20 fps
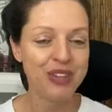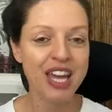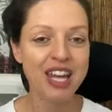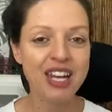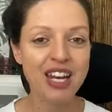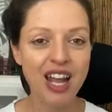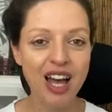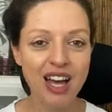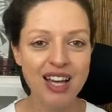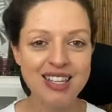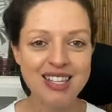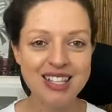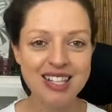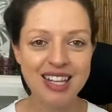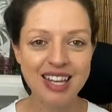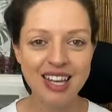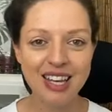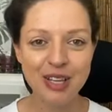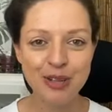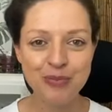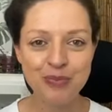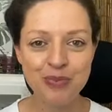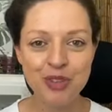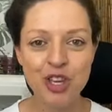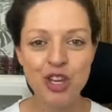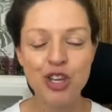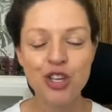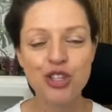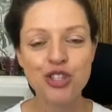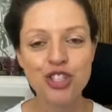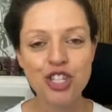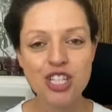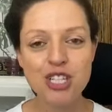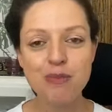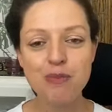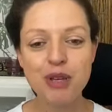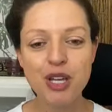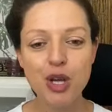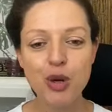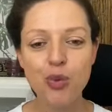And lastly,
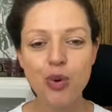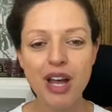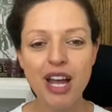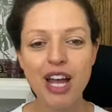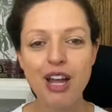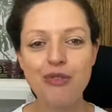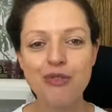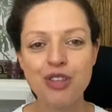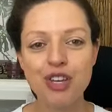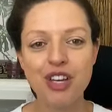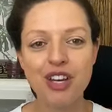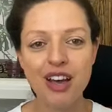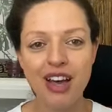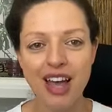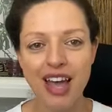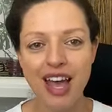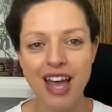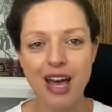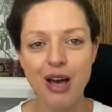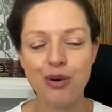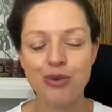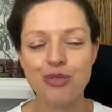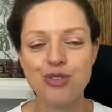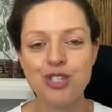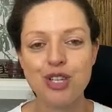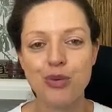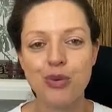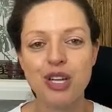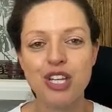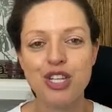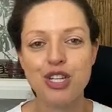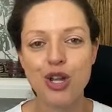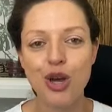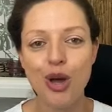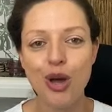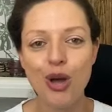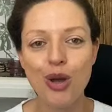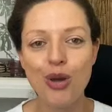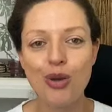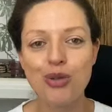just be aware of the gut health. So we
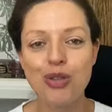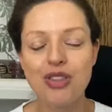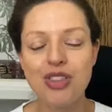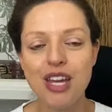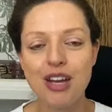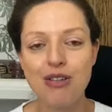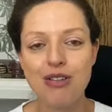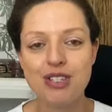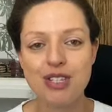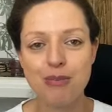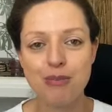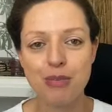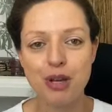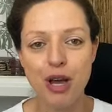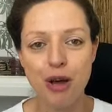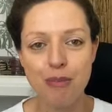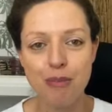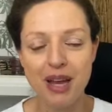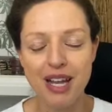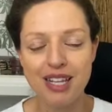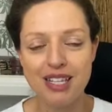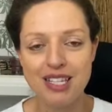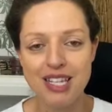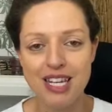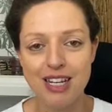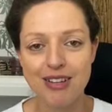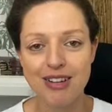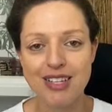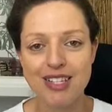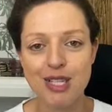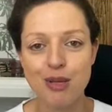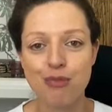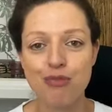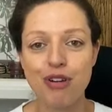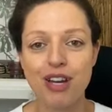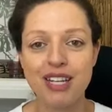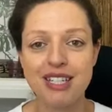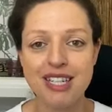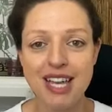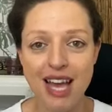know that there are some gut bacteria that
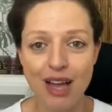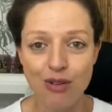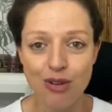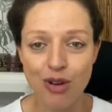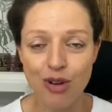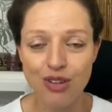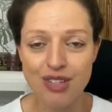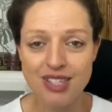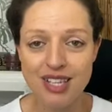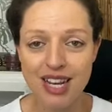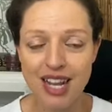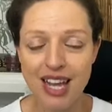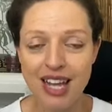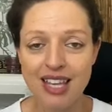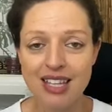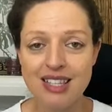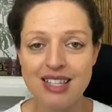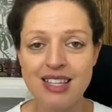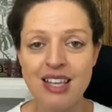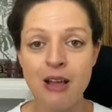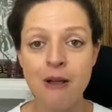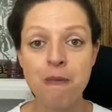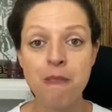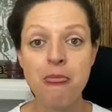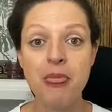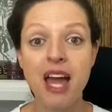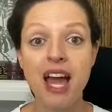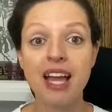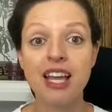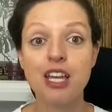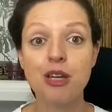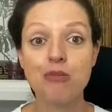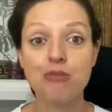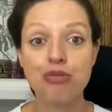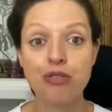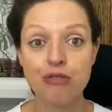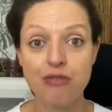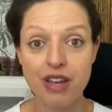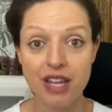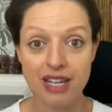break down oxalates and can
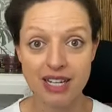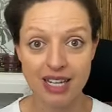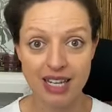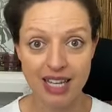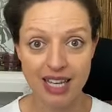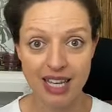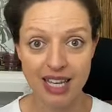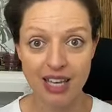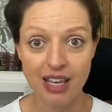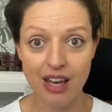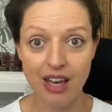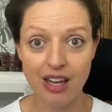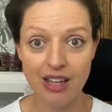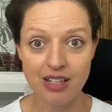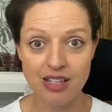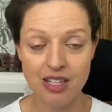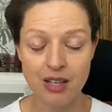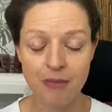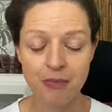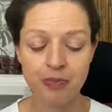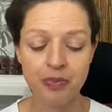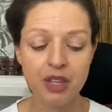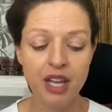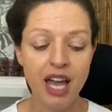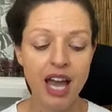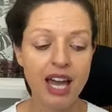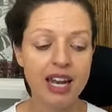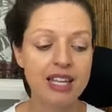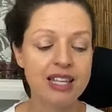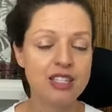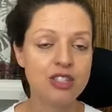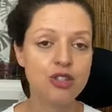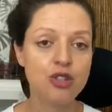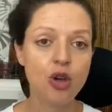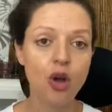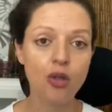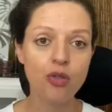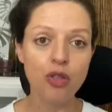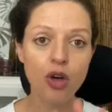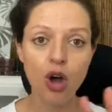prevent leaky gut. And it's
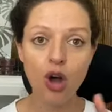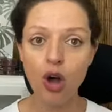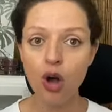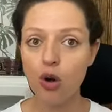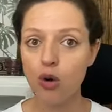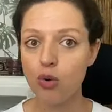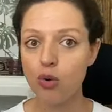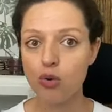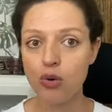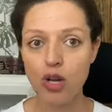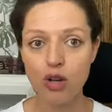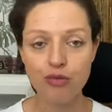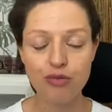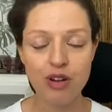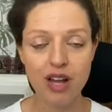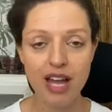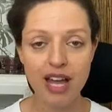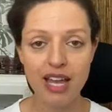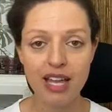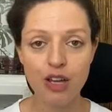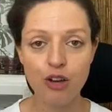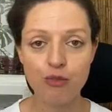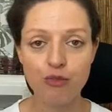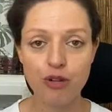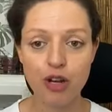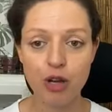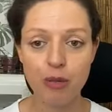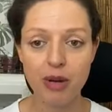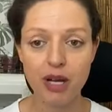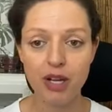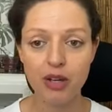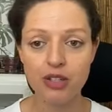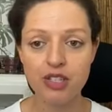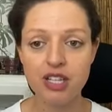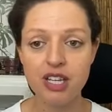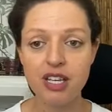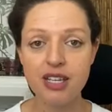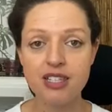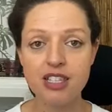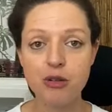not the whole array of
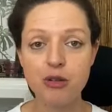probiotics.